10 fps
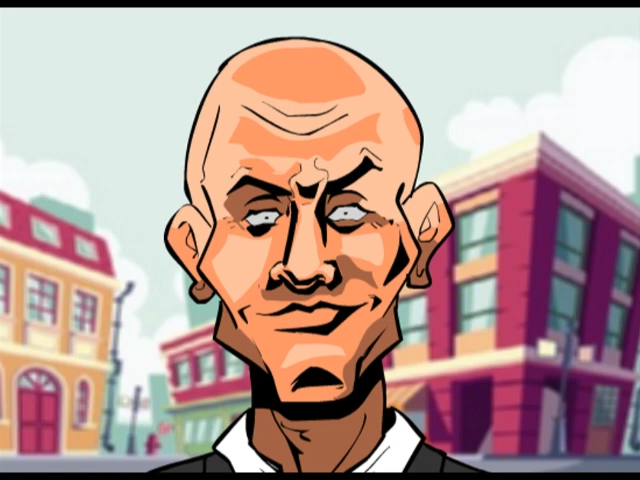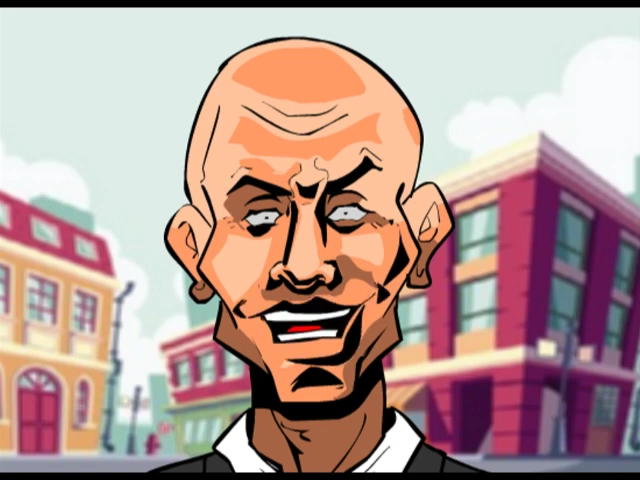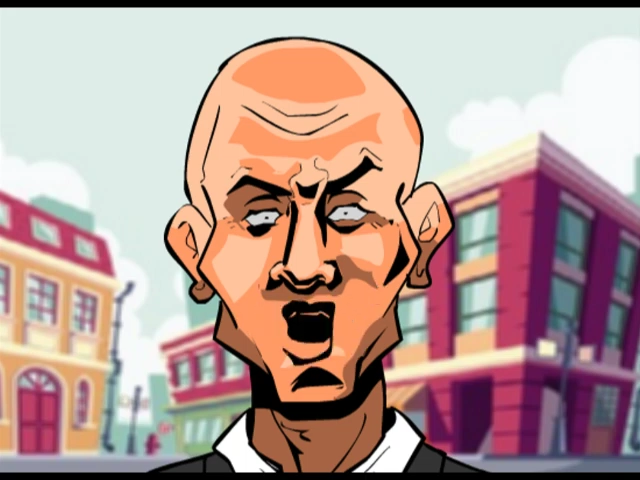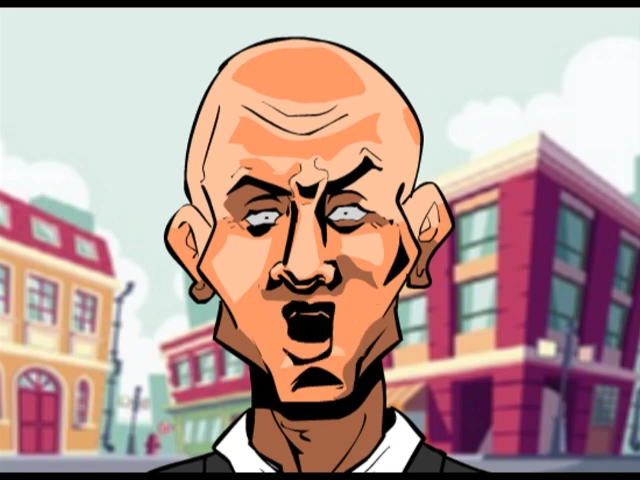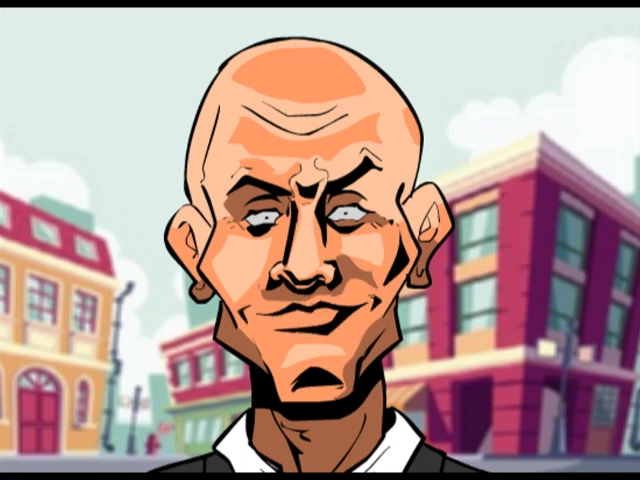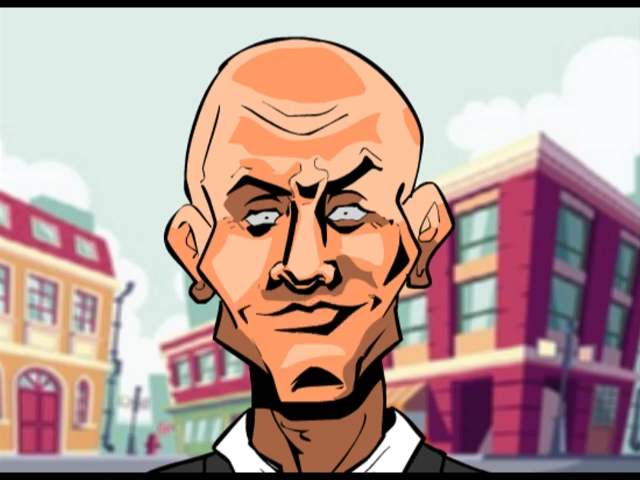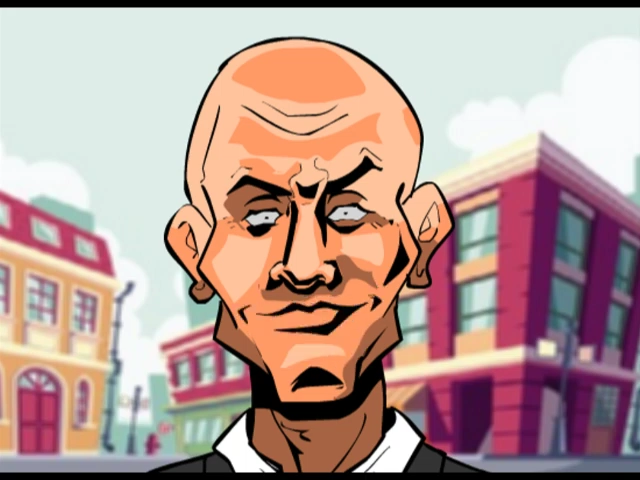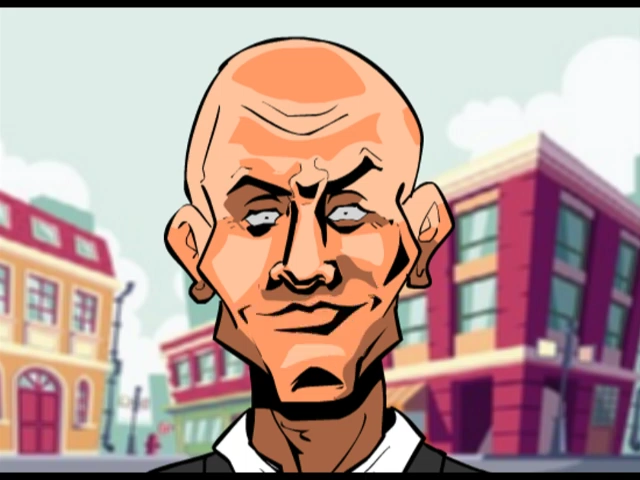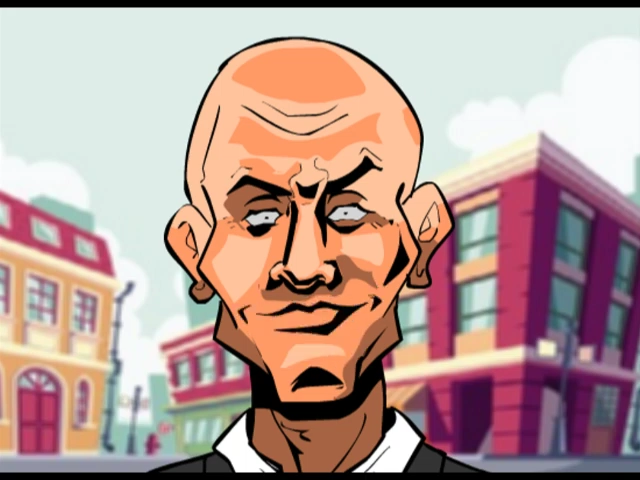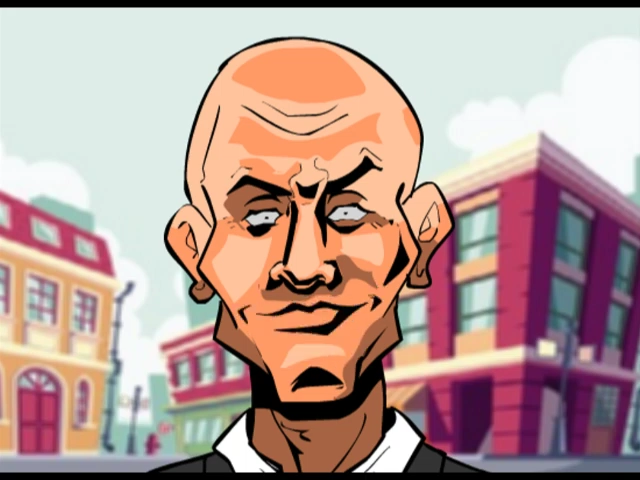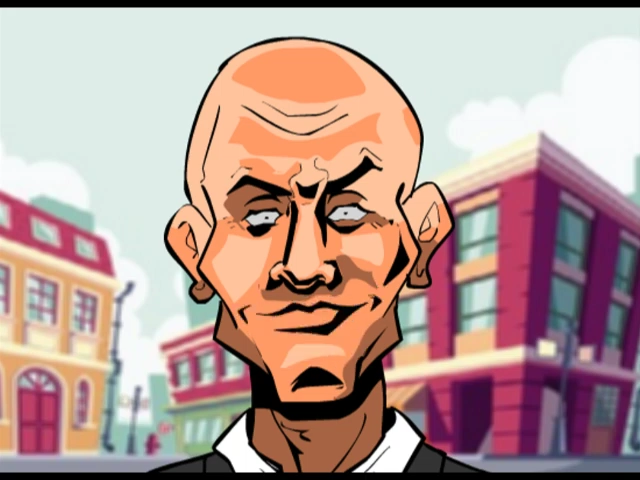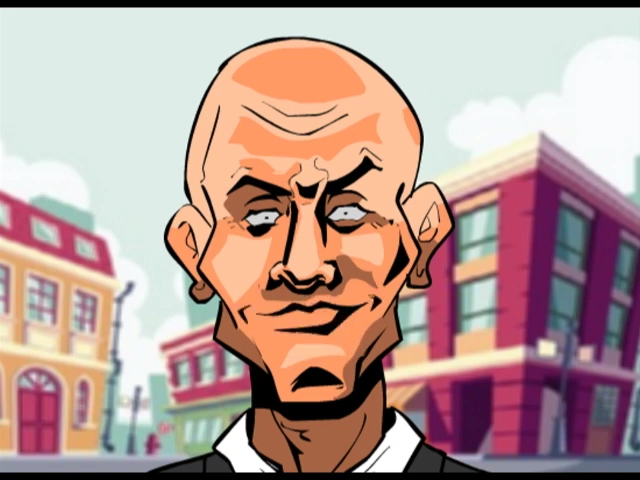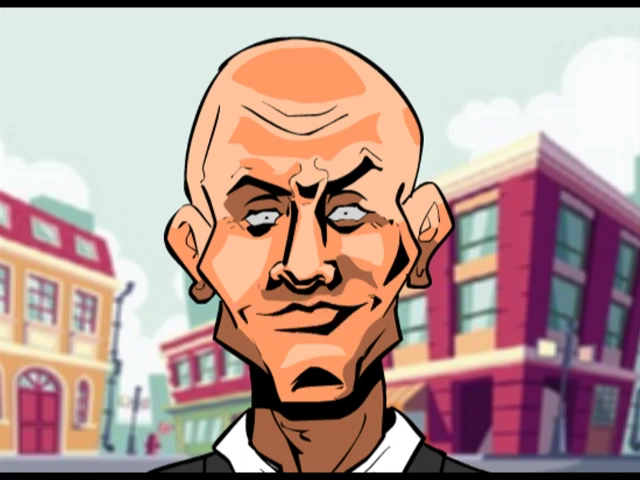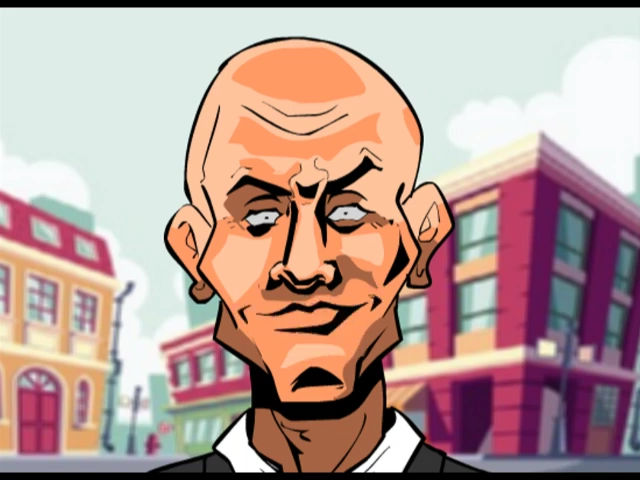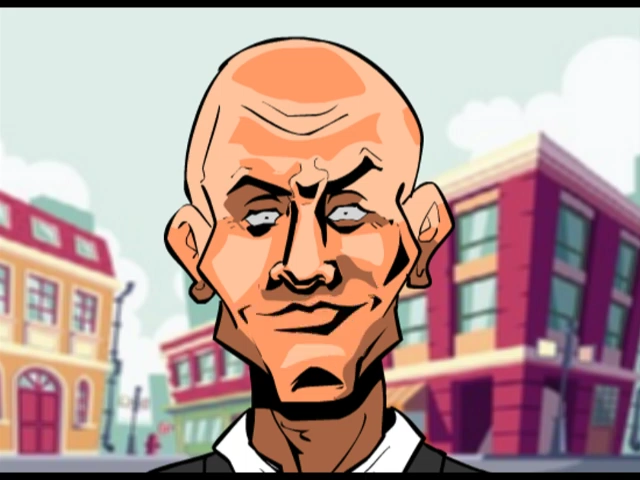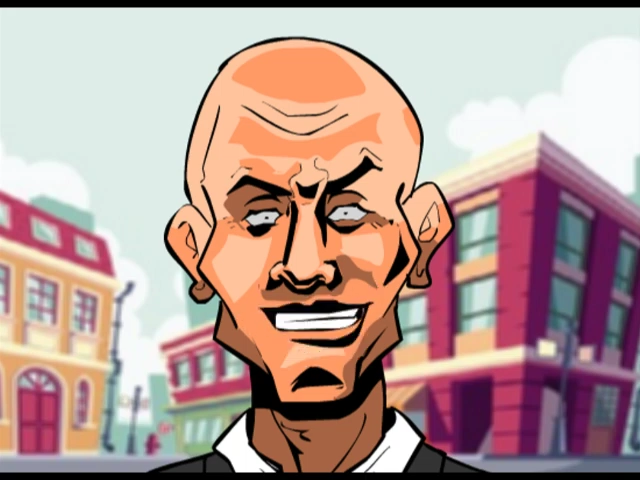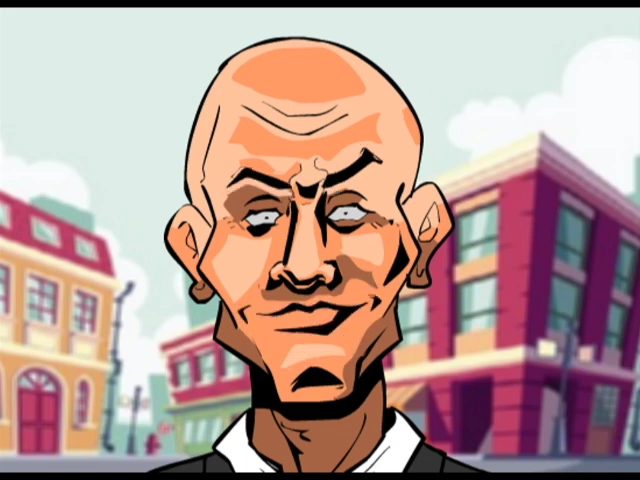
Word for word: or you